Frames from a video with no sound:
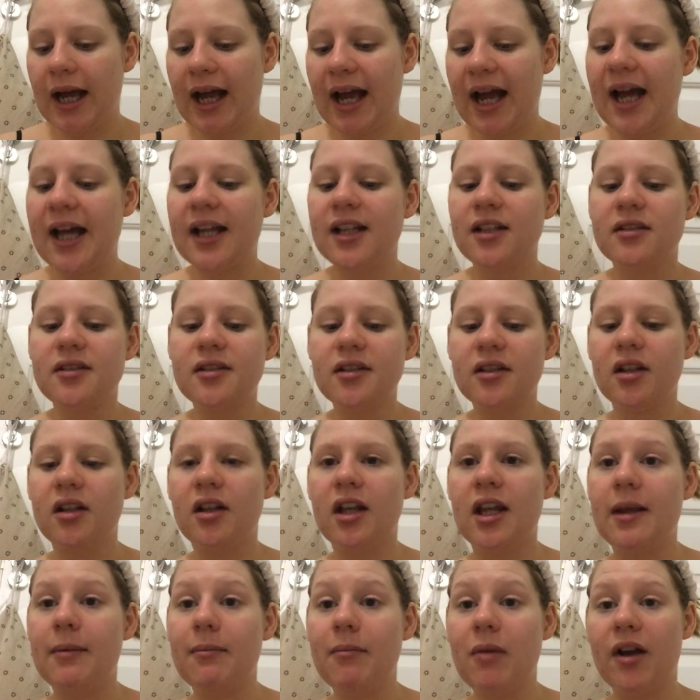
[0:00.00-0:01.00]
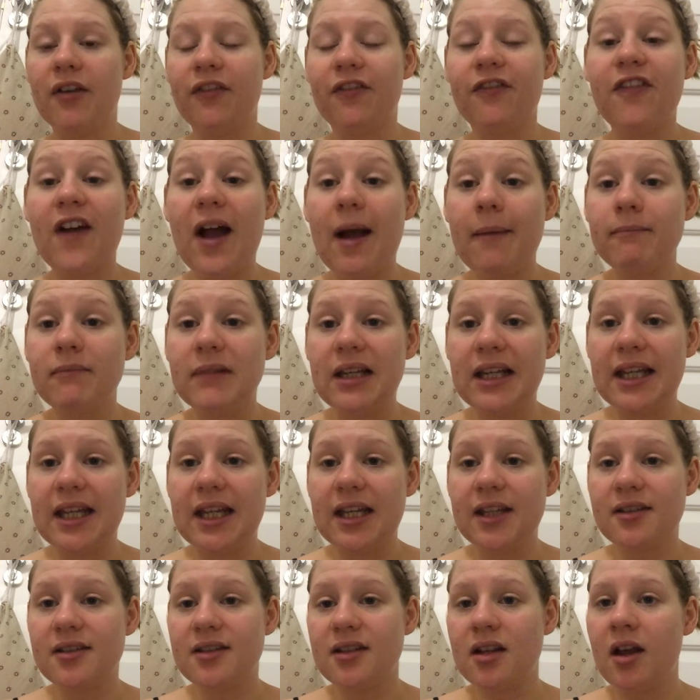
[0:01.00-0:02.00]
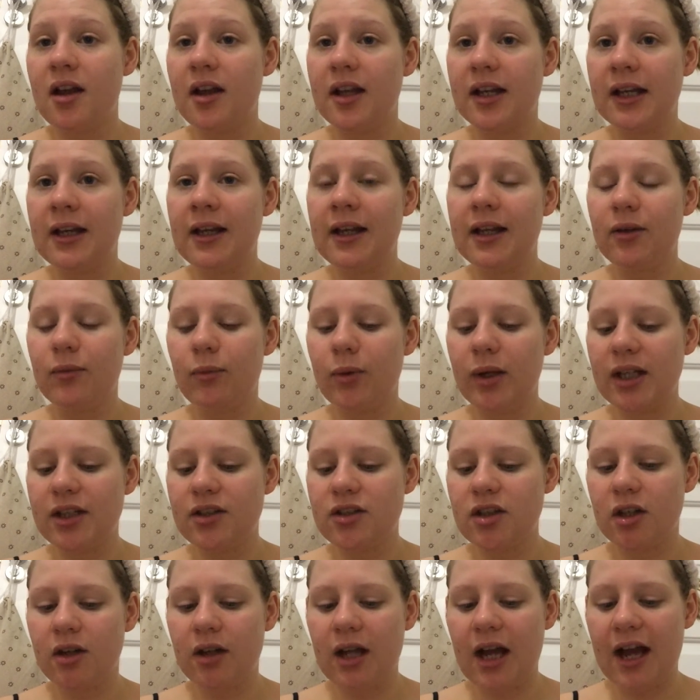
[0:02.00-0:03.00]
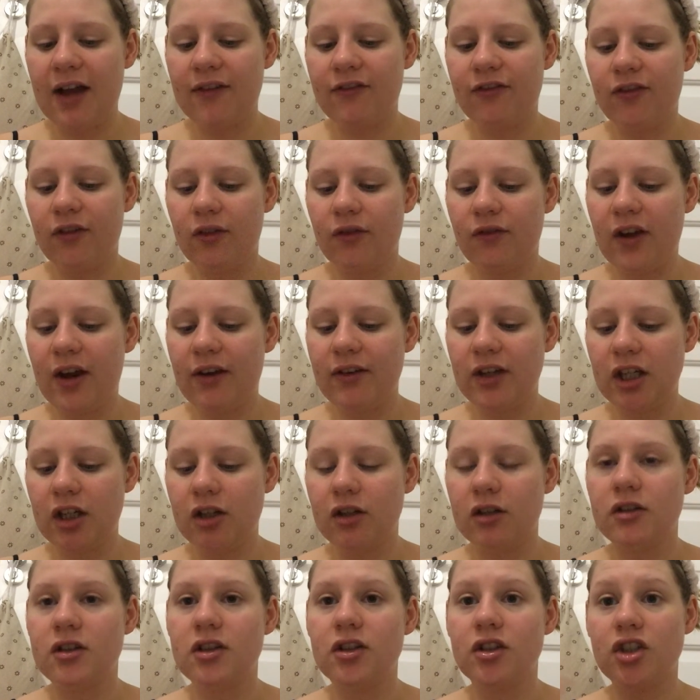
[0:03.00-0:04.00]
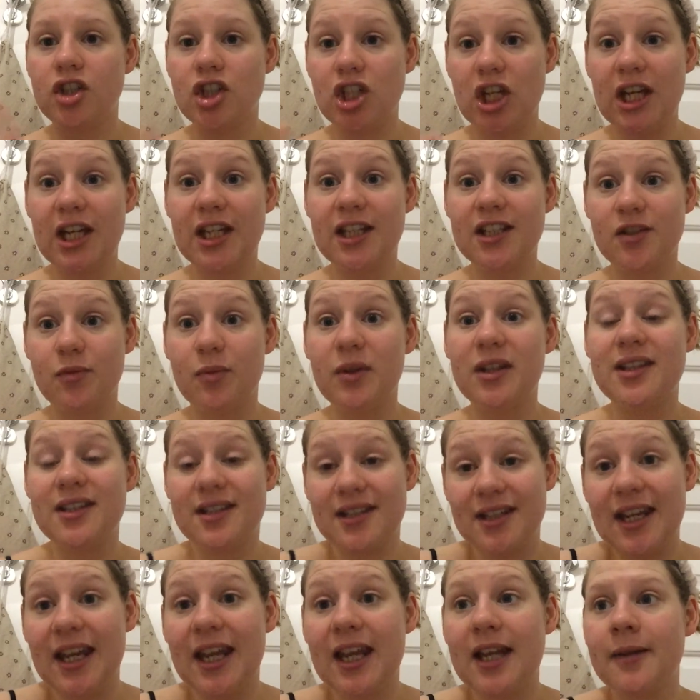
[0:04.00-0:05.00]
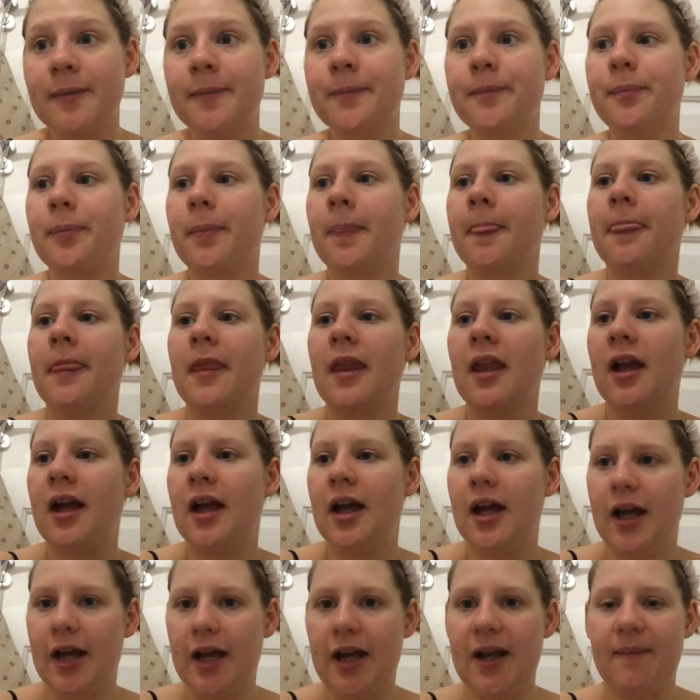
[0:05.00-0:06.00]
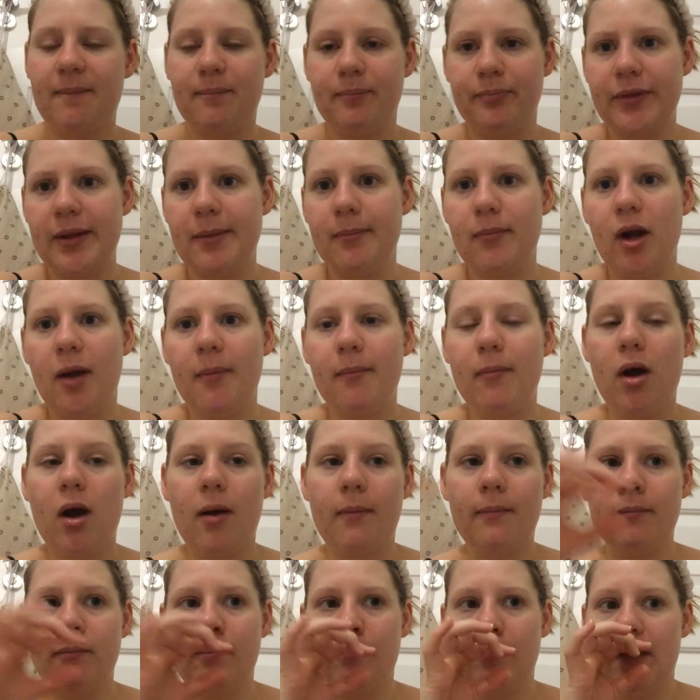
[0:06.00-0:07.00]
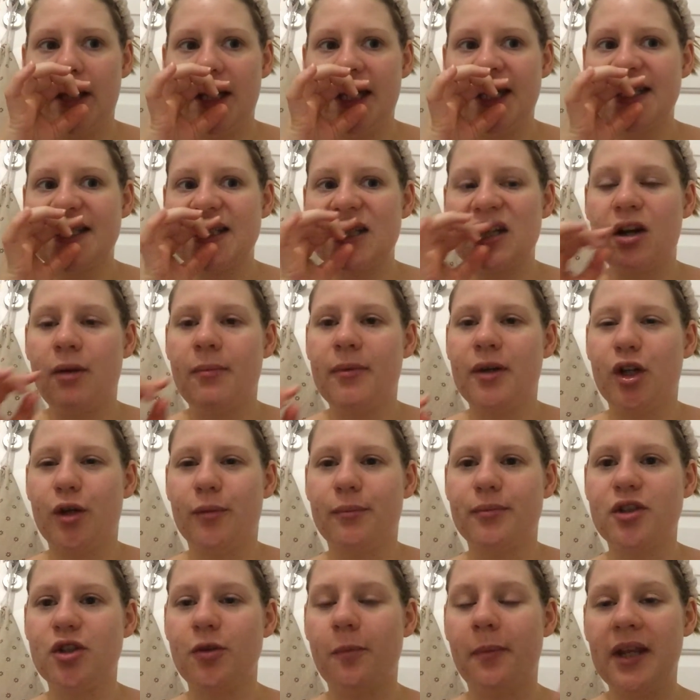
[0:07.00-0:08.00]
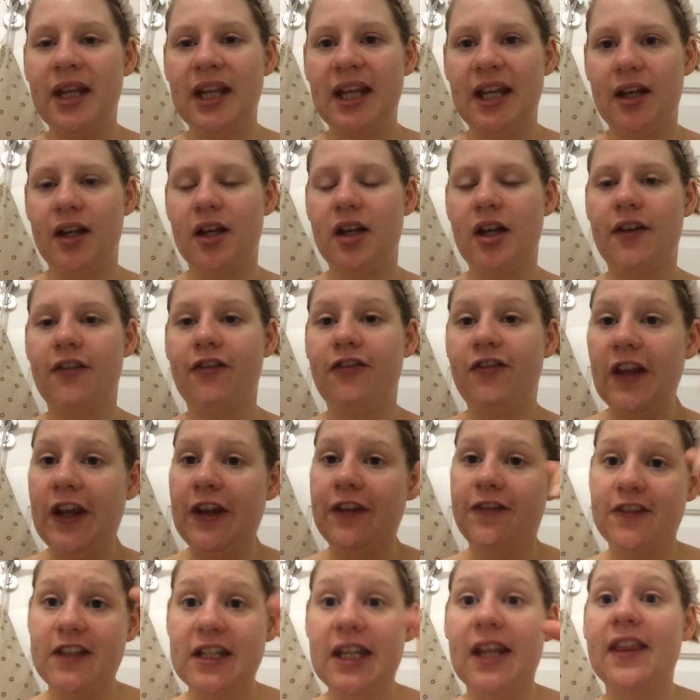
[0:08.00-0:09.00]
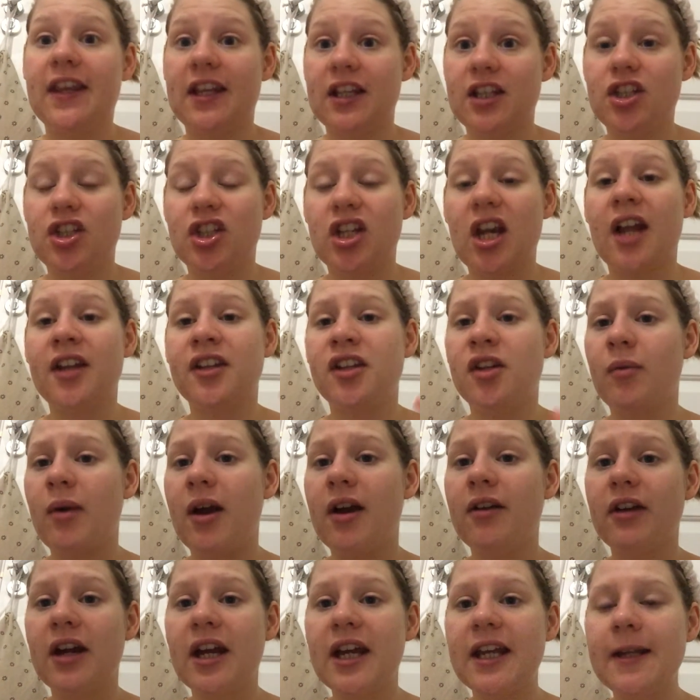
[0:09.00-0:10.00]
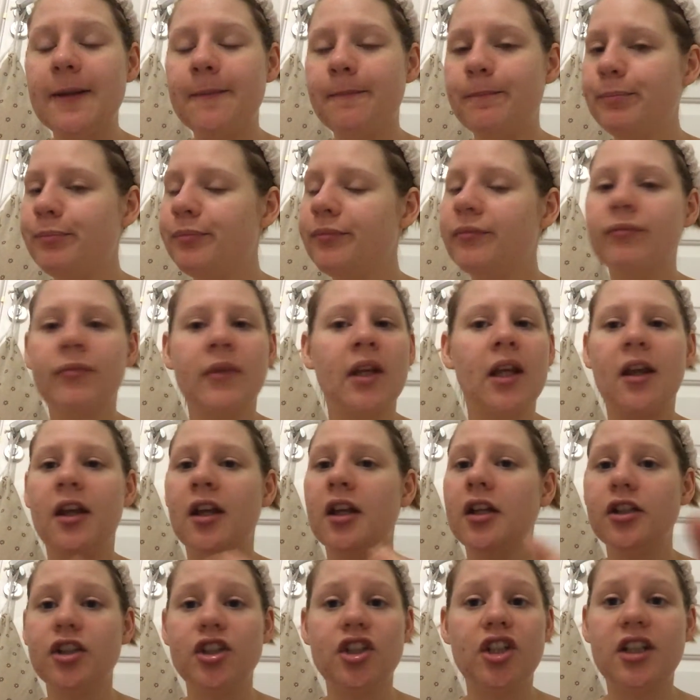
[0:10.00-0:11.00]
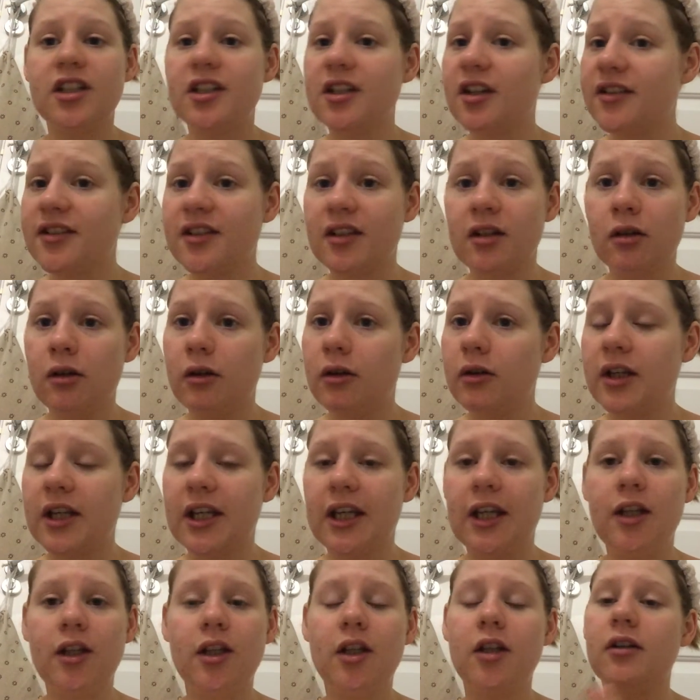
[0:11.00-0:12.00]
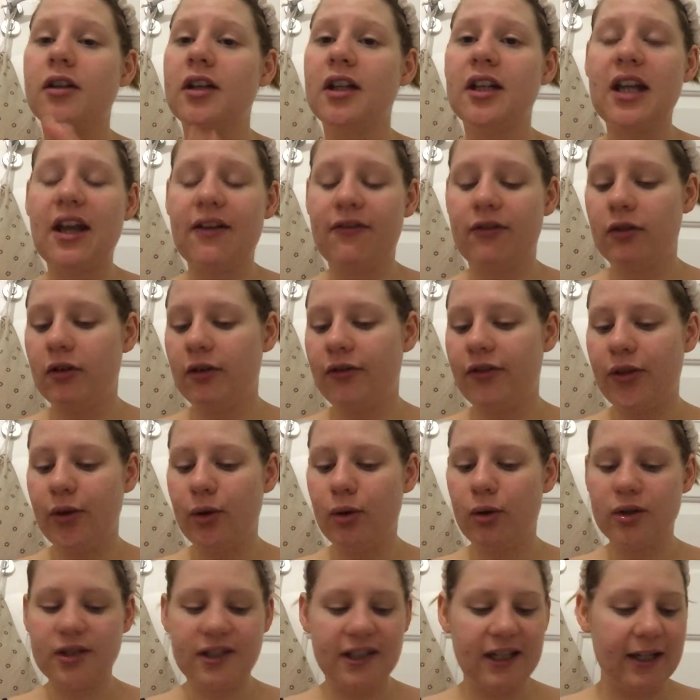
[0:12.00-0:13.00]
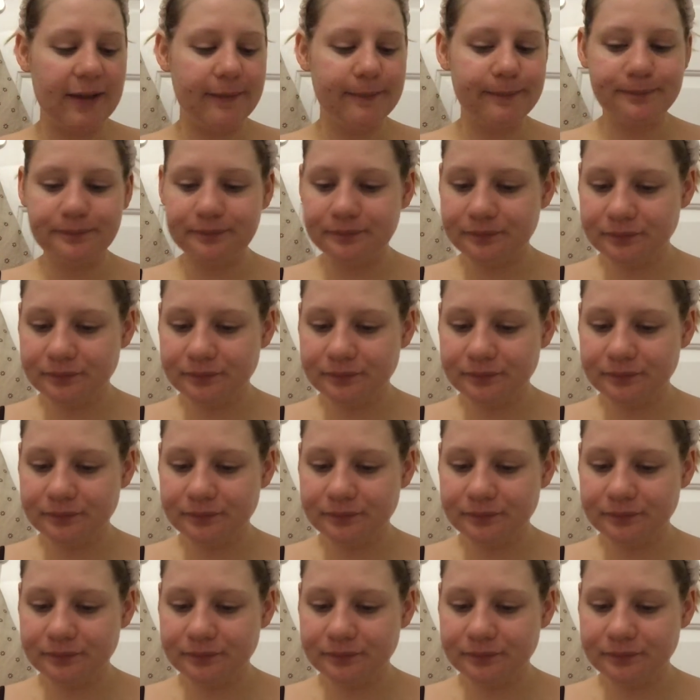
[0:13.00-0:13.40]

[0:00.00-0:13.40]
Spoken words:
and in my family certainly we do have very good genes with skin. My mum is coming up to being 50 this January. She doesn't look it, you'd have never have thought it.